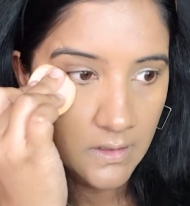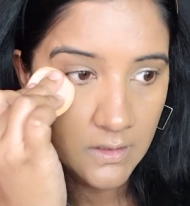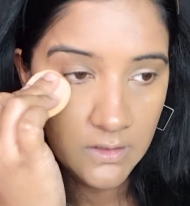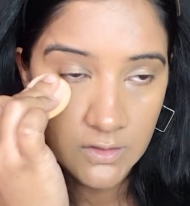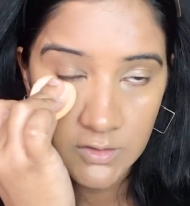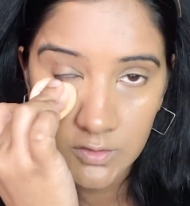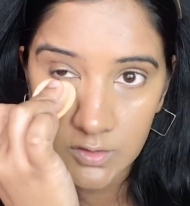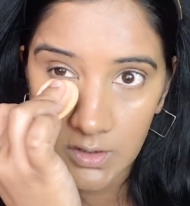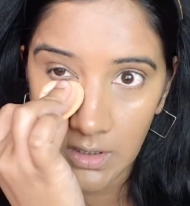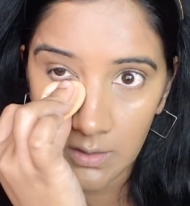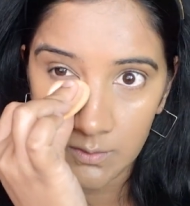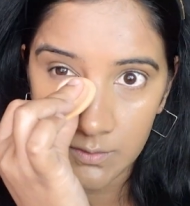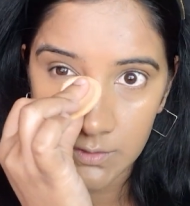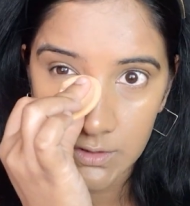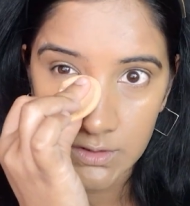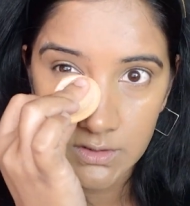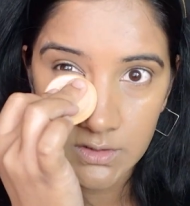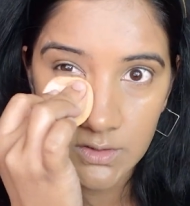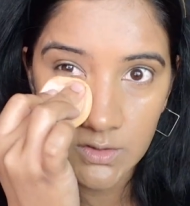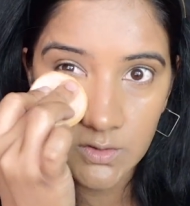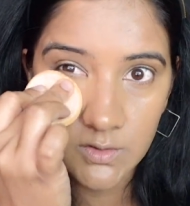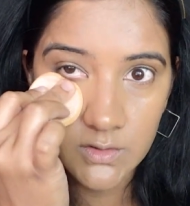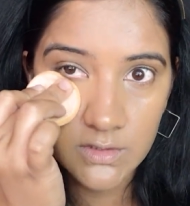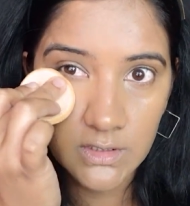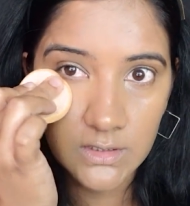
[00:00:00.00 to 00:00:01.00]
So I'm just
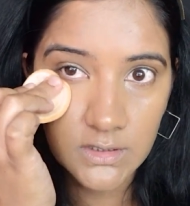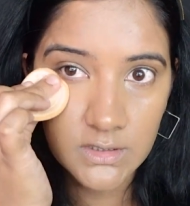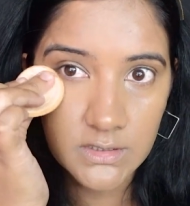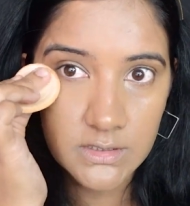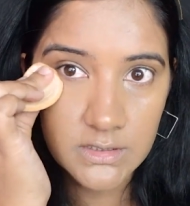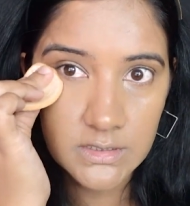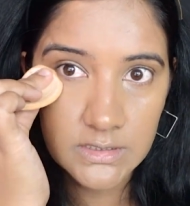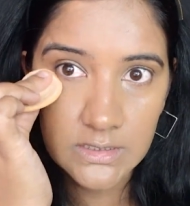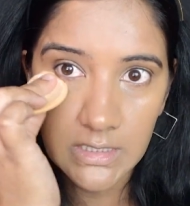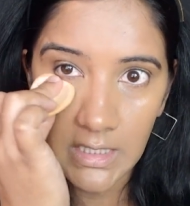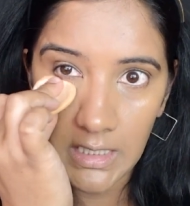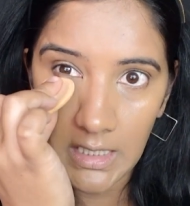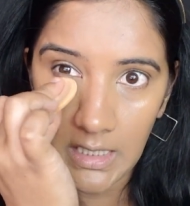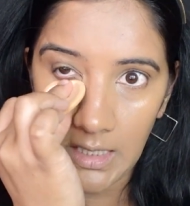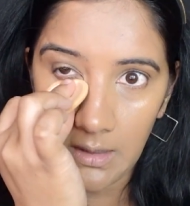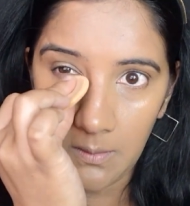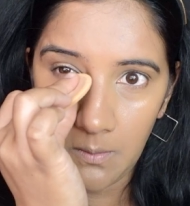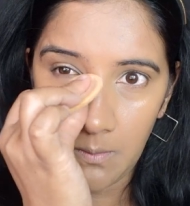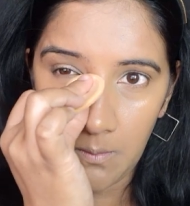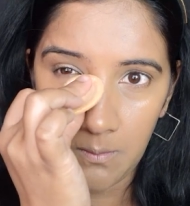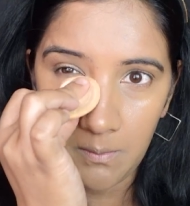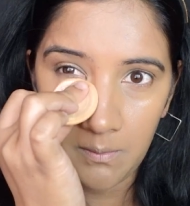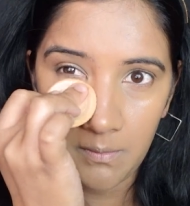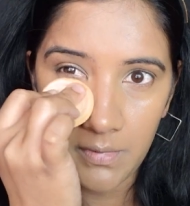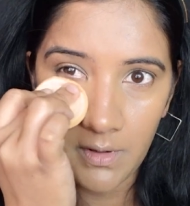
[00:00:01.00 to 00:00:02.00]
using the
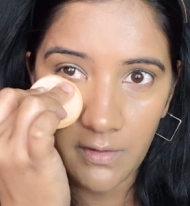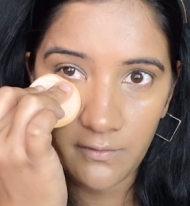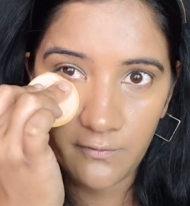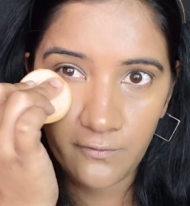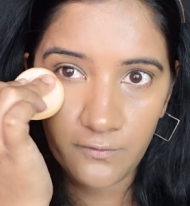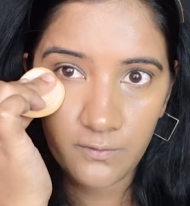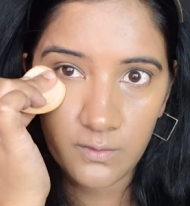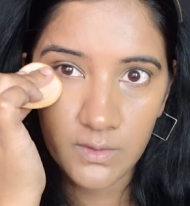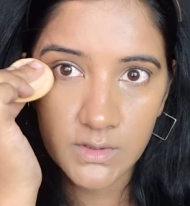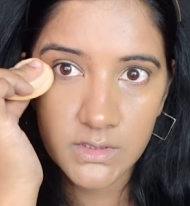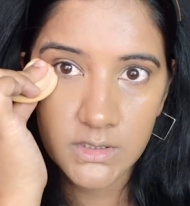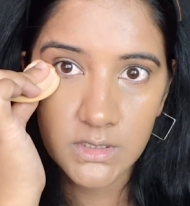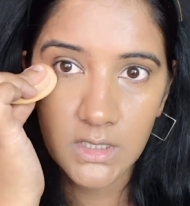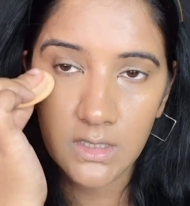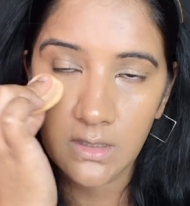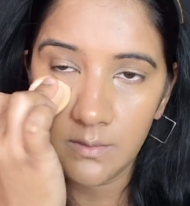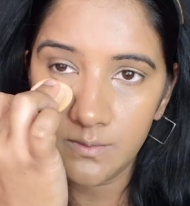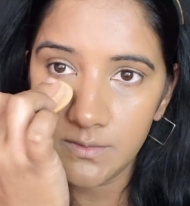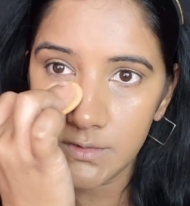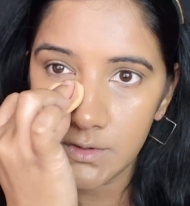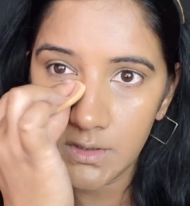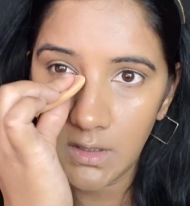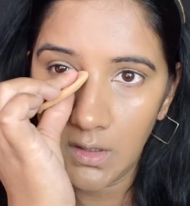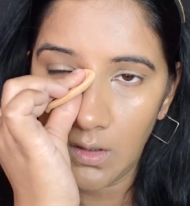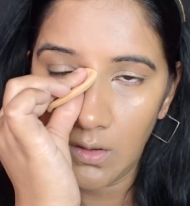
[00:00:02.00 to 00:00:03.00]
same puff which
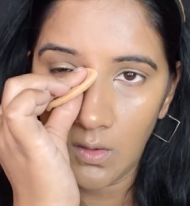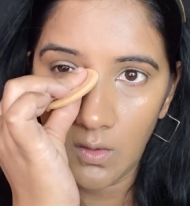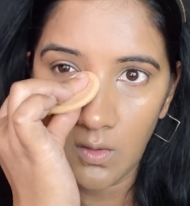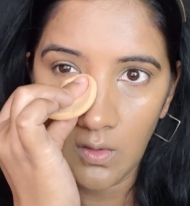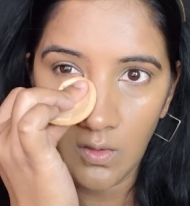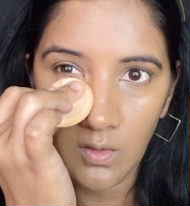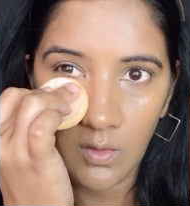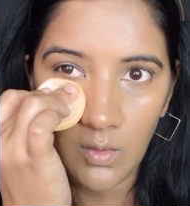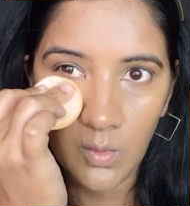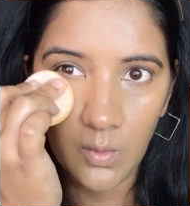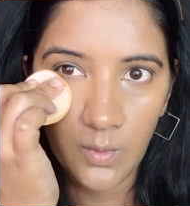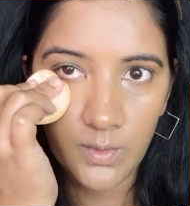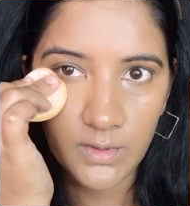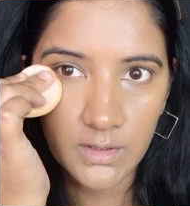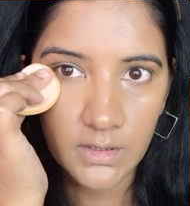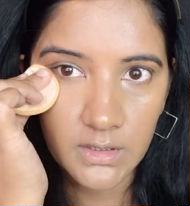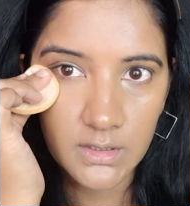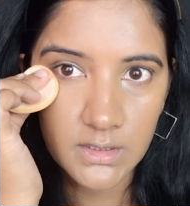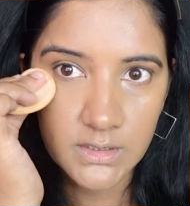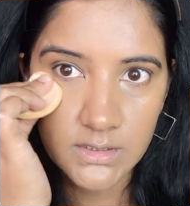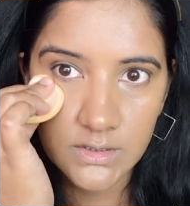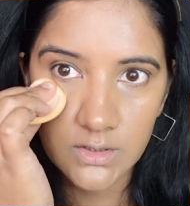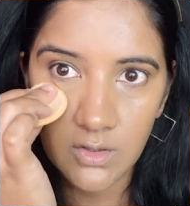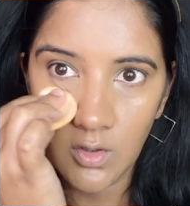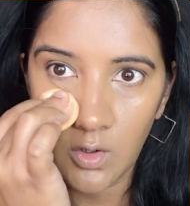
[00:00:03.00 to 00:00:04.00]
comes along with
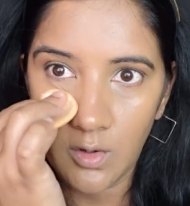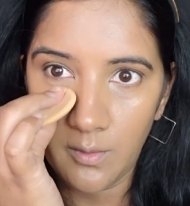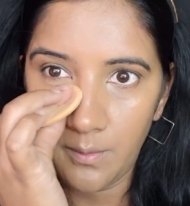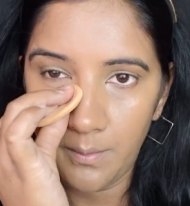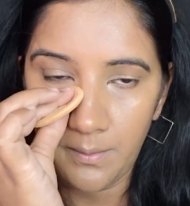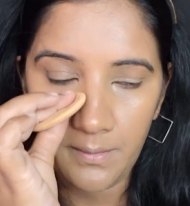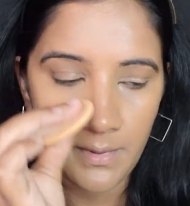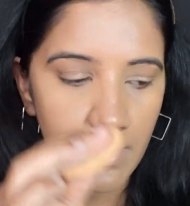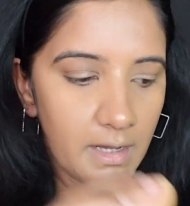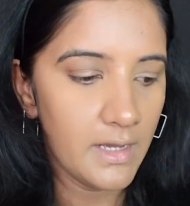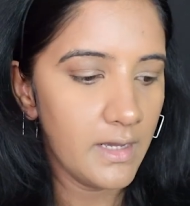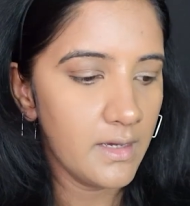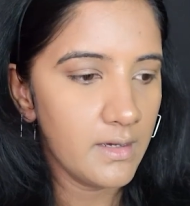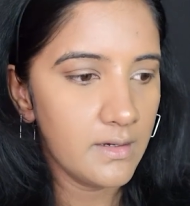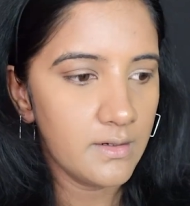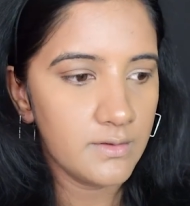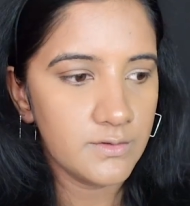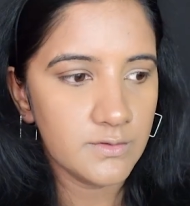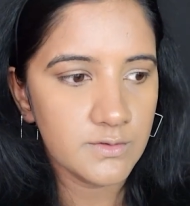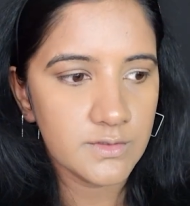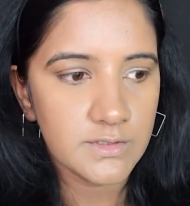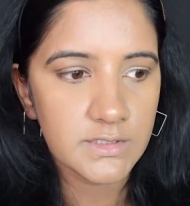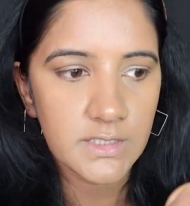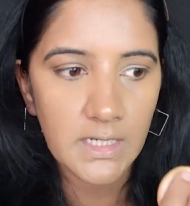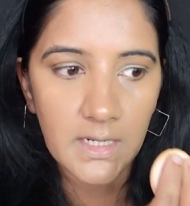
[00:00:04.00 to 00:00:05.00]
this compact
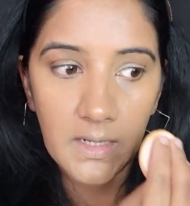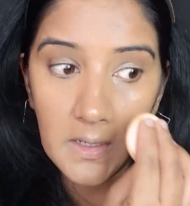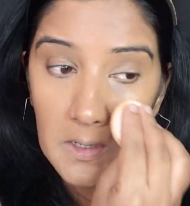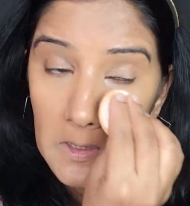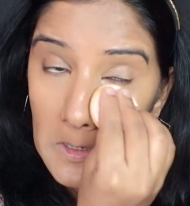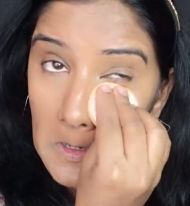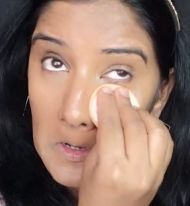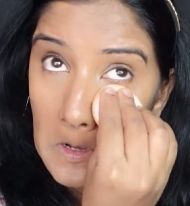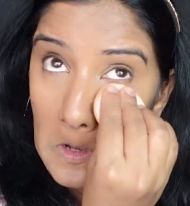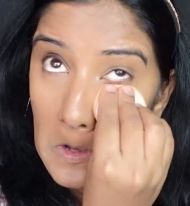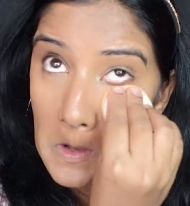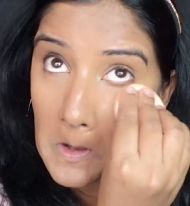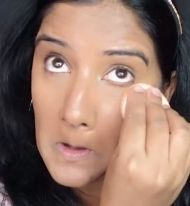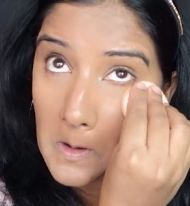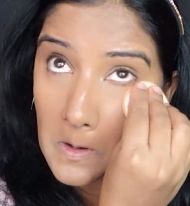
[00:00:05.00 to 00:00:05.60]
to set it.